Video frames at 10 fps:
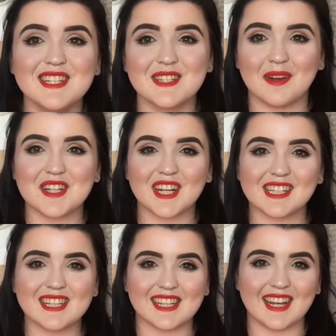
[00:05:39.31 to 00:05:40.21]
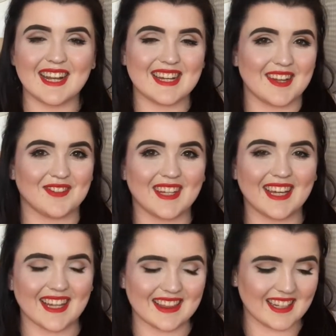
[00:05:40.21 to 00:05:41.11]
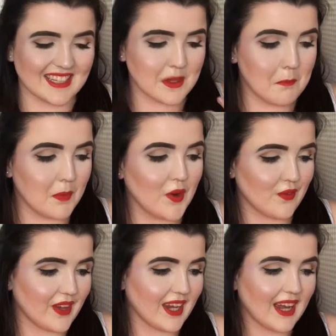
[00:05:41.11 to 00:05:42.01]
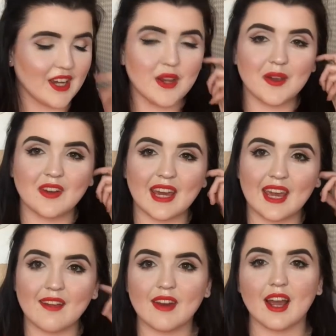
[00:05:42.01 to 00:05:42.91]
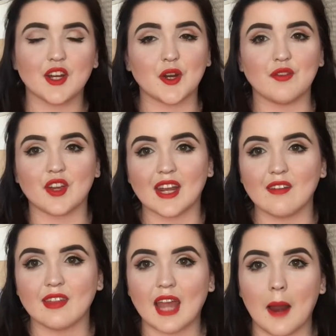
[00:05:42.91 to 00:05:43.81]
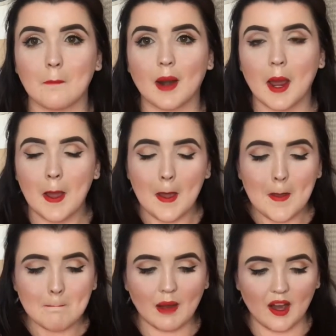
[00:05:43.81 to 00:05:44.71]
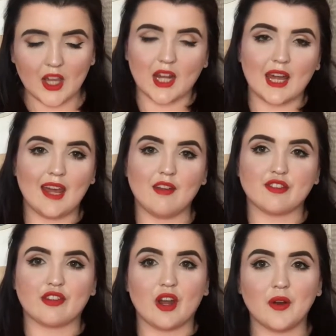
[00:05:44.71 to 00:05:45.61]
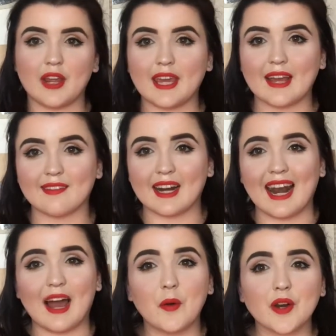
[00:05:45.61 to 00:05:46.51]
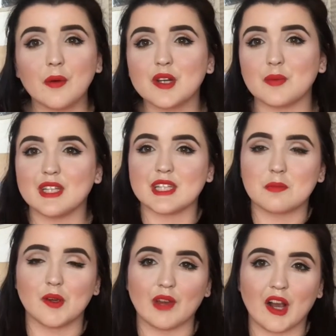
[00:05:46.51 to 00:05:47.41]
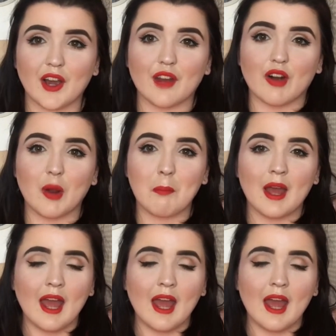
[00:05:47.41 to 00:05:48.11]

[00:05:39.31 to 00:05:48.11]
So as you can see, it definitely gets things moving, and you could hear it. I don't know if you could hear it in the camera, but I could hear it slowly getting louder, which means it's moving higher up,